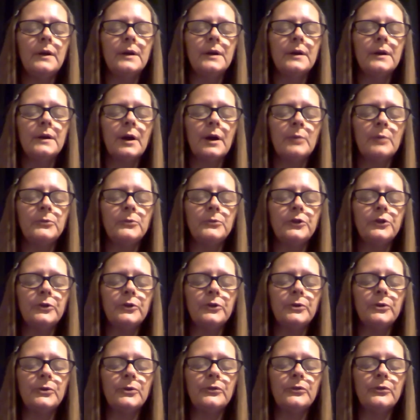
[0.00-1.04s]
come
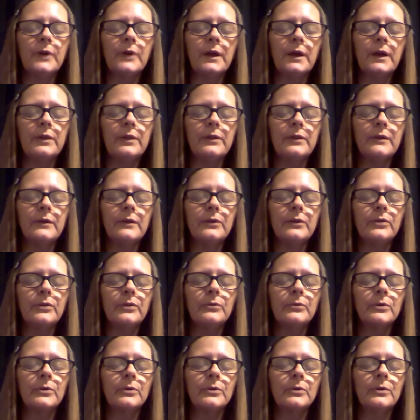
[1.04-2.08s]
to faith
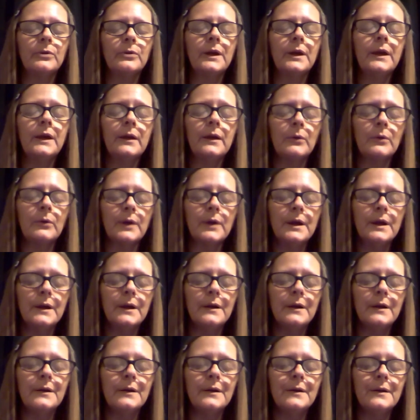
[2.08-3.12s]
through hearing
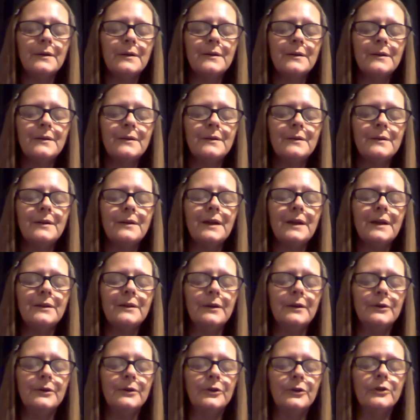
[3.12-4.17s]
and
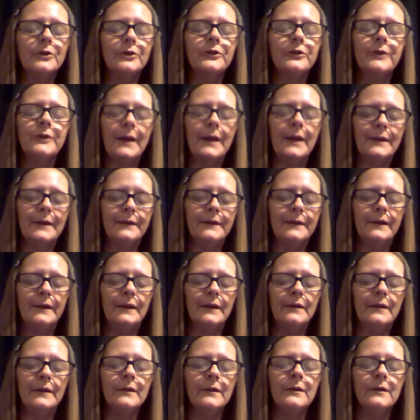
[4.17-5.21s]
understanding
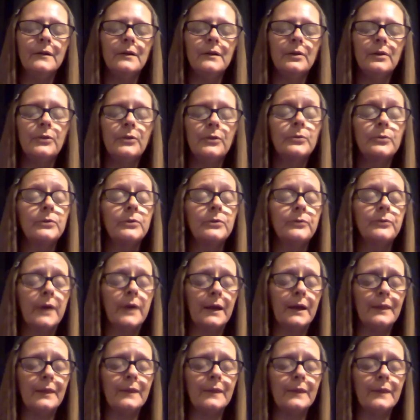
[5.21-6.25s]
through faith.
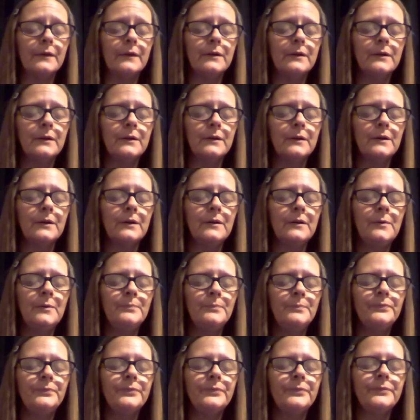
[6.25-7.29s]

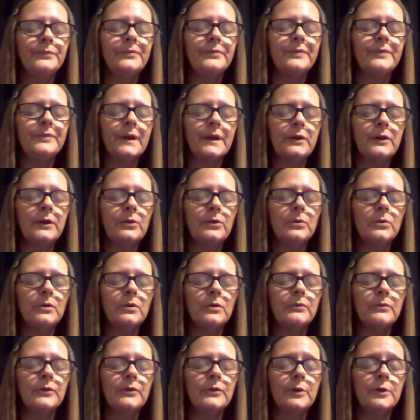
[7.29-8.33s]
Thank you, Lord,
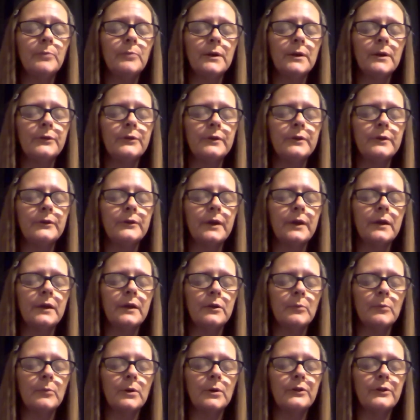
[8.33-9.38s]
for your blessings and
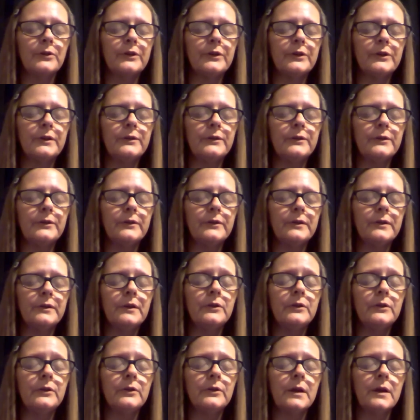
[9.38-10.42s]
your mercies. In
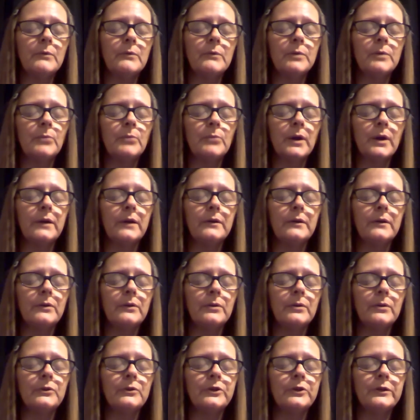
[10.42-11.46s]
your name we pray, dear
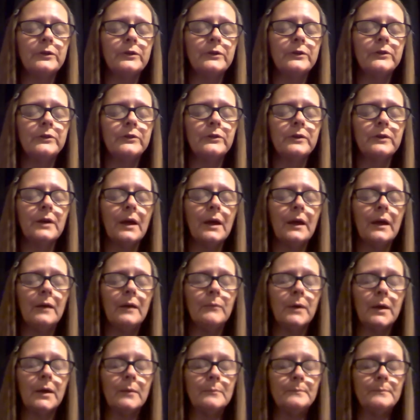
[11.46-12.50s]
Lord Jesus.
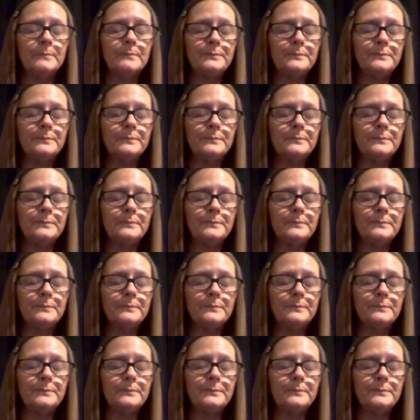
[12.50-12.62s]
Amen.